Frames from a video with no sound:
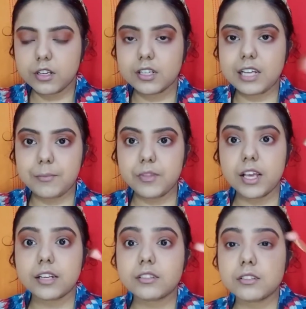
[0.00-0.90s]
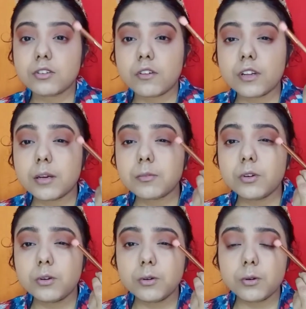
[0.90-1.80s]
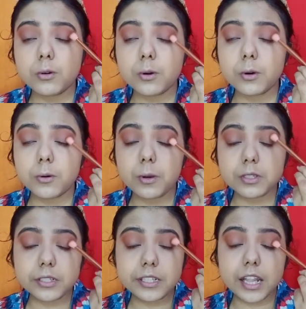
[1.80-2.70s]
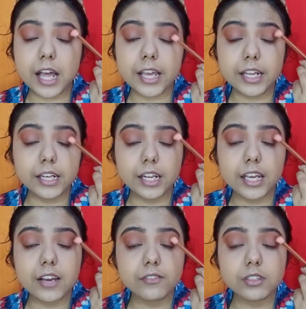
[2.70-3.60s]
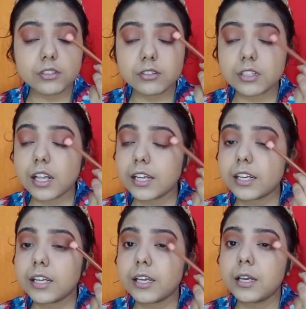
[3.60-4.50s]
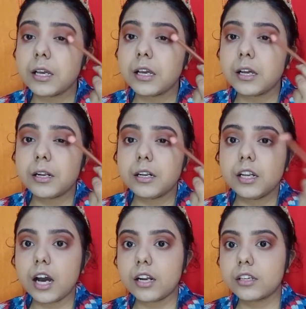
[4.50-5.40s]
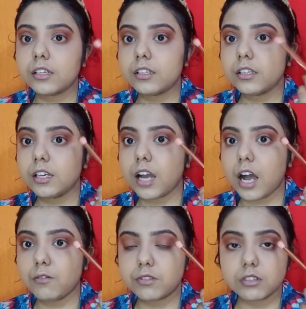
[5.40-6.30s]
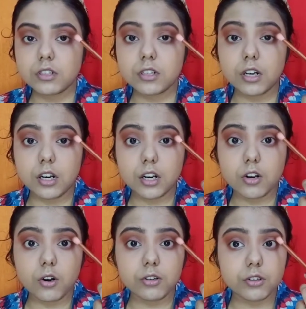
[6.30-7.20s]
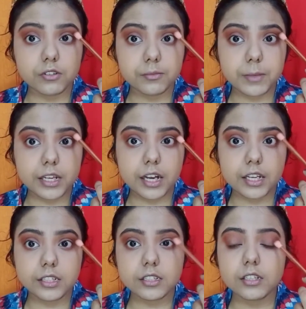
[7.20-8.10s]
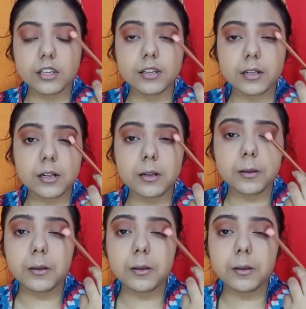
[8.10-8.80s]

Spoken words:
Dab the excess off, and I'm going to slightly, ever so slightly, darken the outer corner of my eyes a little.